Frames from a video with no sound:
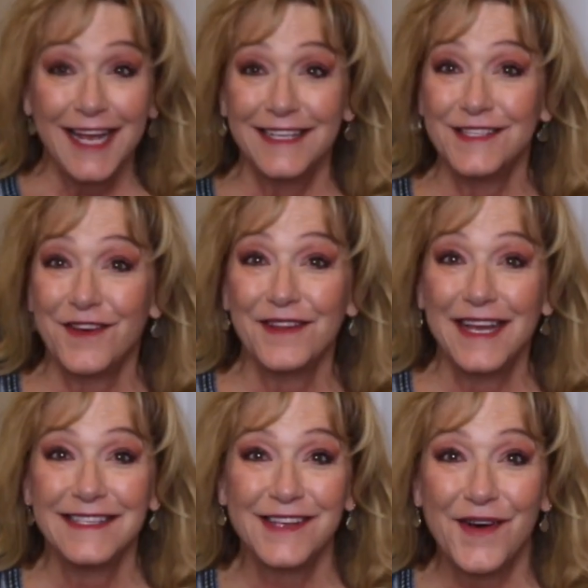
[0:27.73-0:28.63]
and so
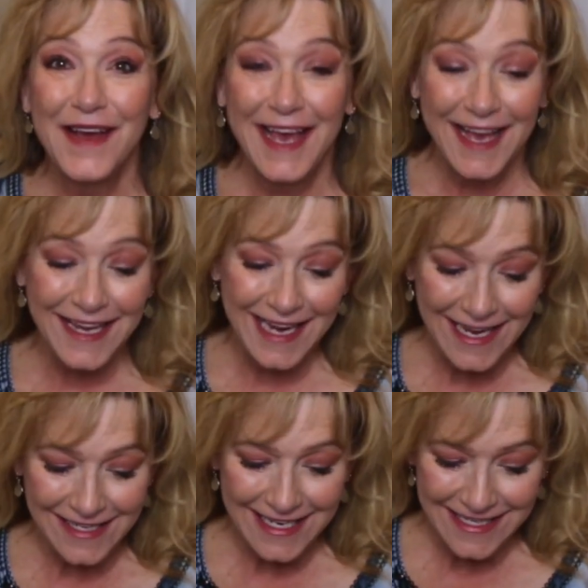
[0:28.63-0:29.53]
let's go ahead
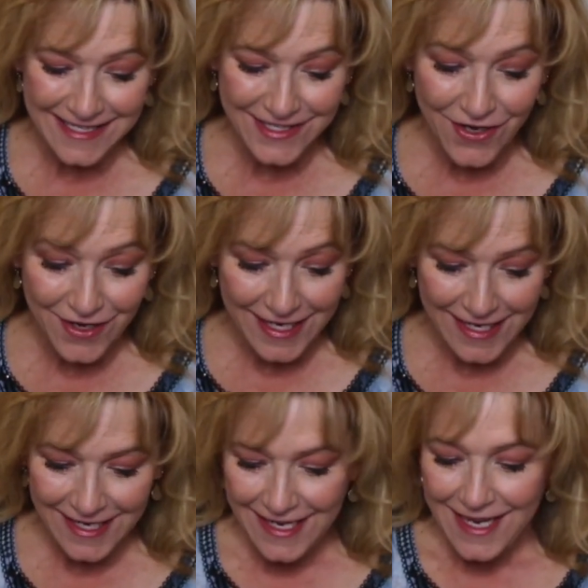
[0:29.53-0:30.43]
and get
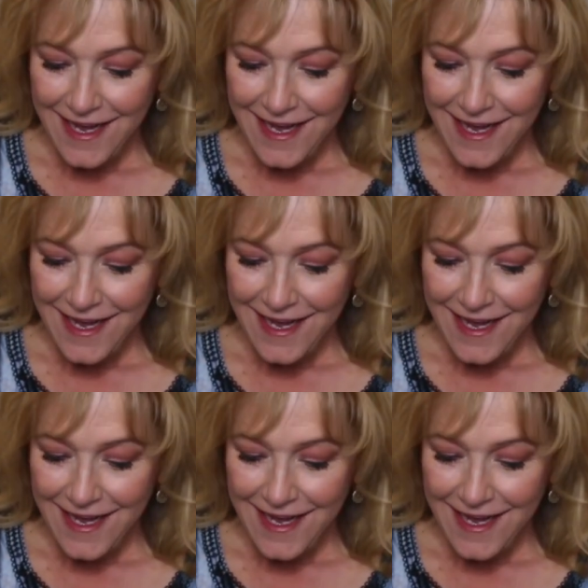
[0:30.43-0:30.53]
started.